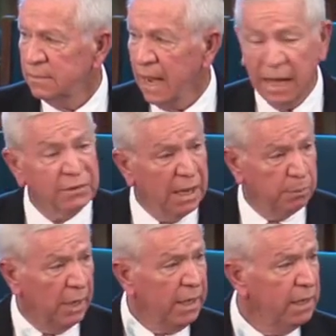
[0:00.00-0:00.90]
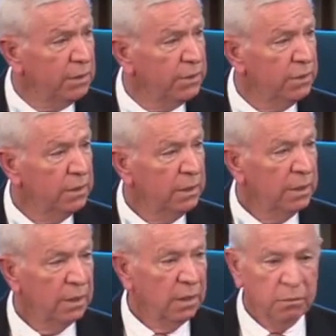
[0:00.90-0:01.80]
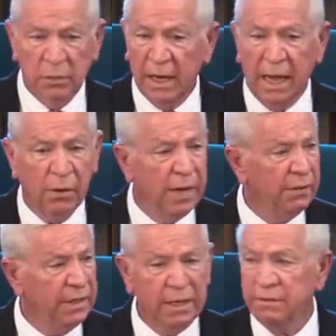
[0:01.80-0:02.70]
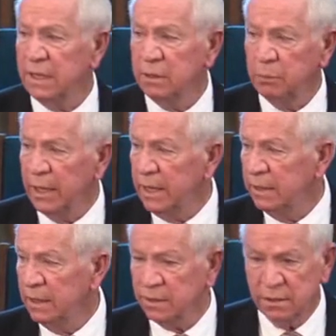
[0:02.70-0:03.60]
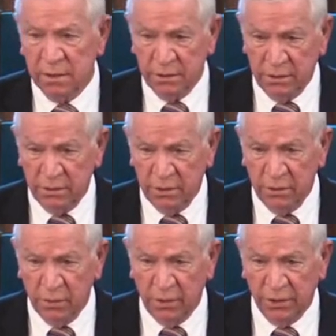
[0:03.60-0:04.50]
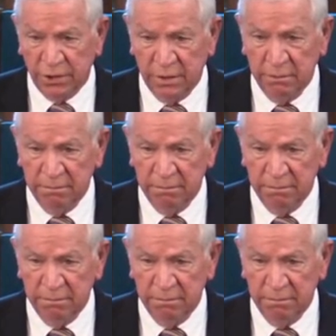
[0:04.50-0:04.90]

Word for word: I've got plans, but I don't have anything planned that's t- too urgent.